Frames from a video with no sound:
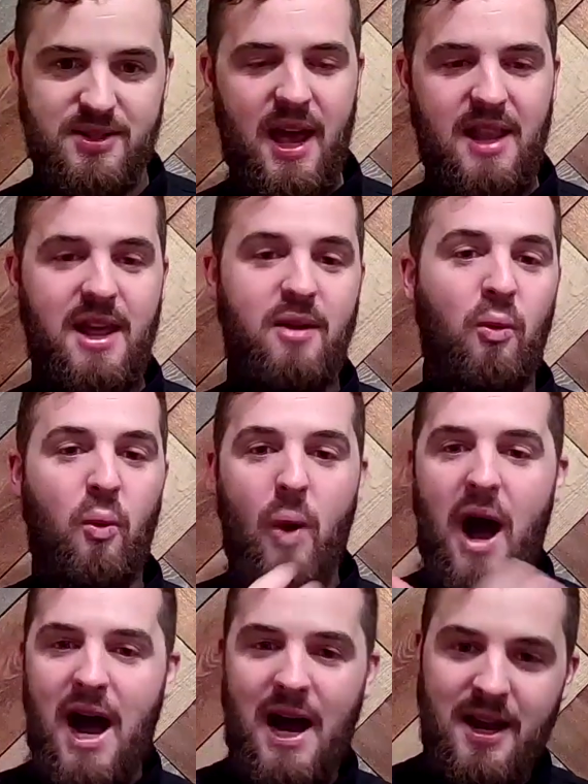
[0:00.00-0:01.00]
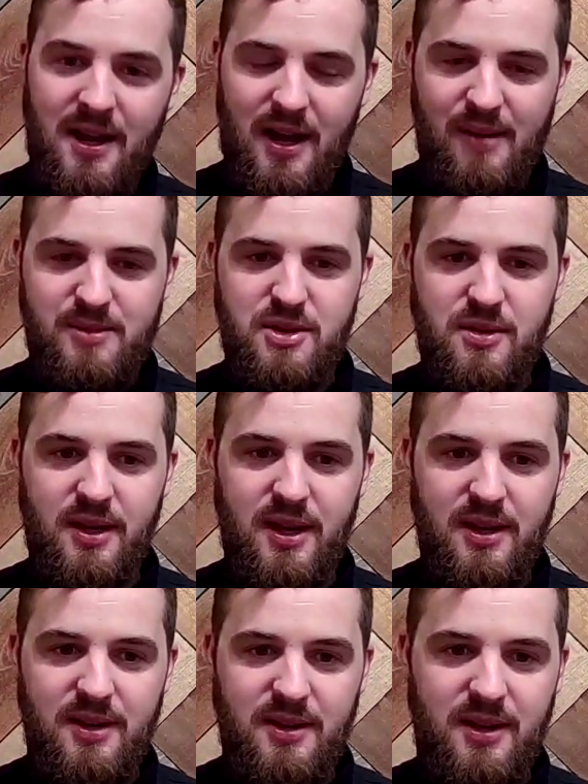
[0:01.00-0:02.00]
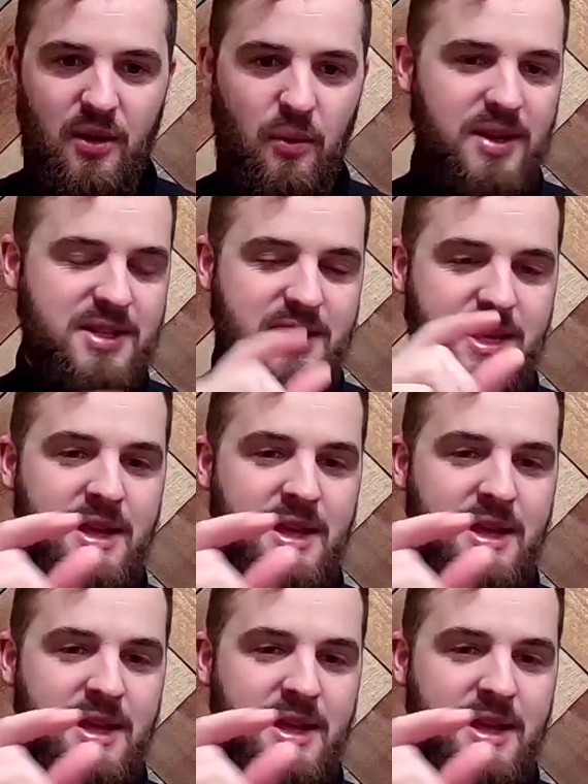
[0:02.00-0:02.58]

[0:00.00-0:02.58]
and then why I'm doing it. What's